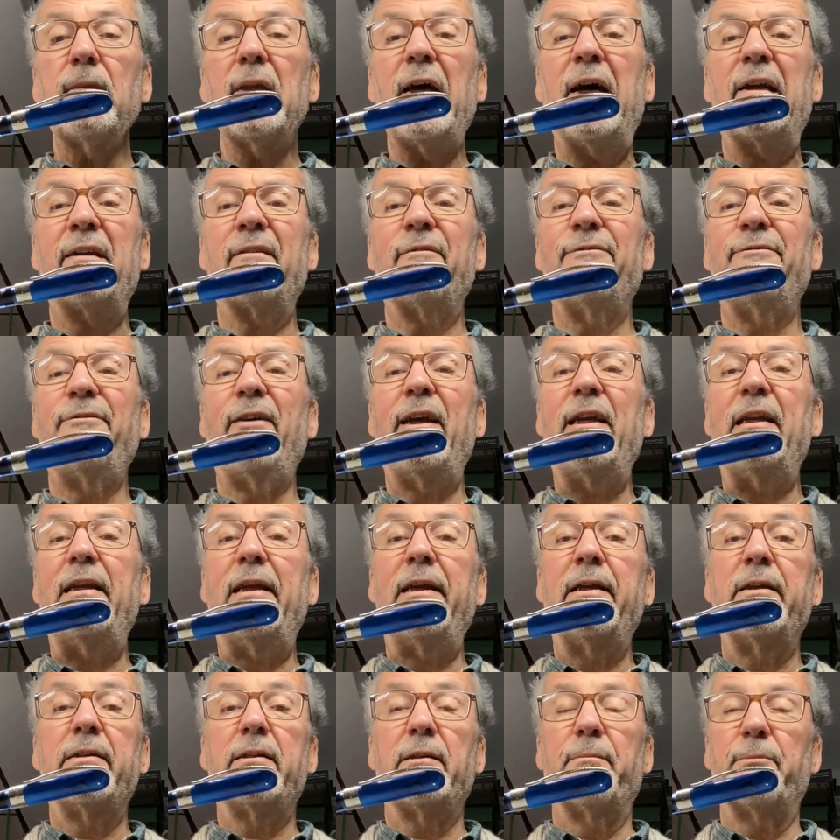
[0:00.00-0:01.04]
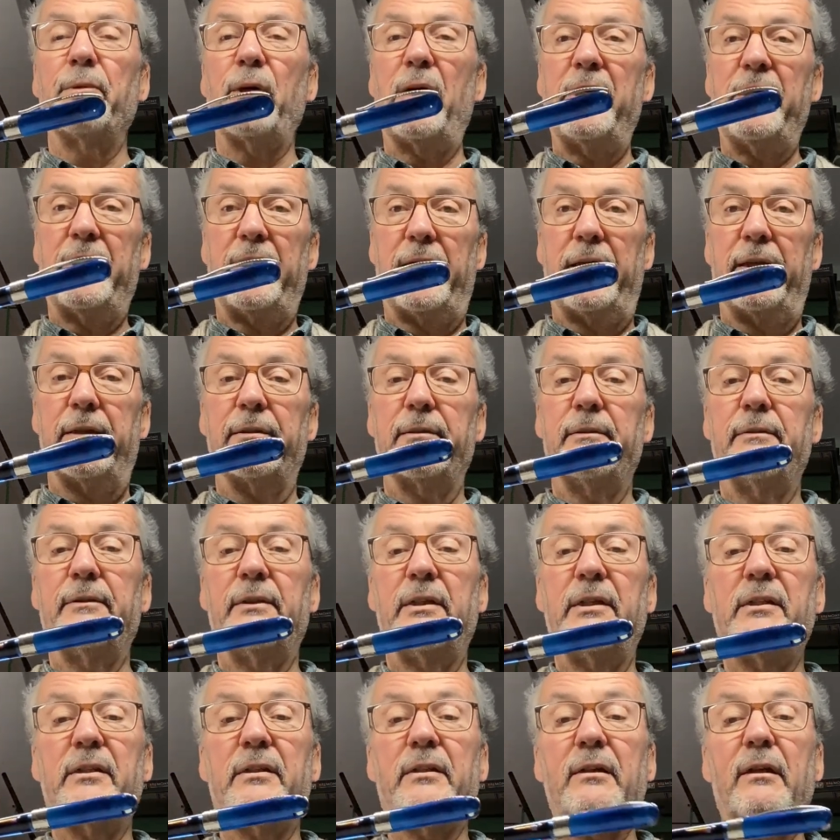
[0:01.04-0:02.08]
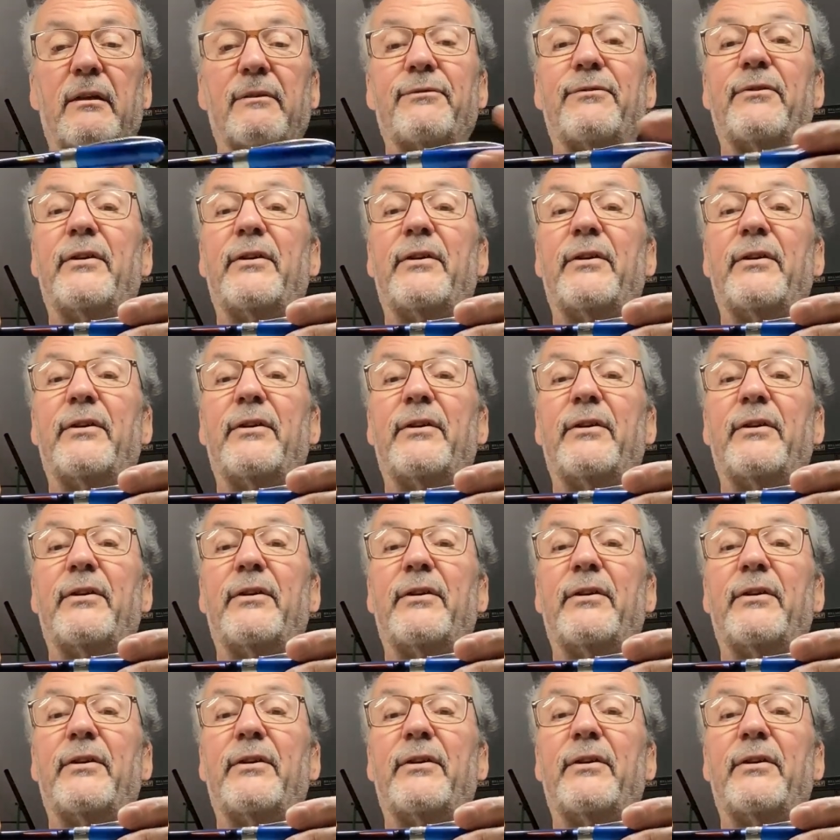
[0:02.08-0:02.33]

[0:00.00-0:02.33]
and failing to break it. This stuff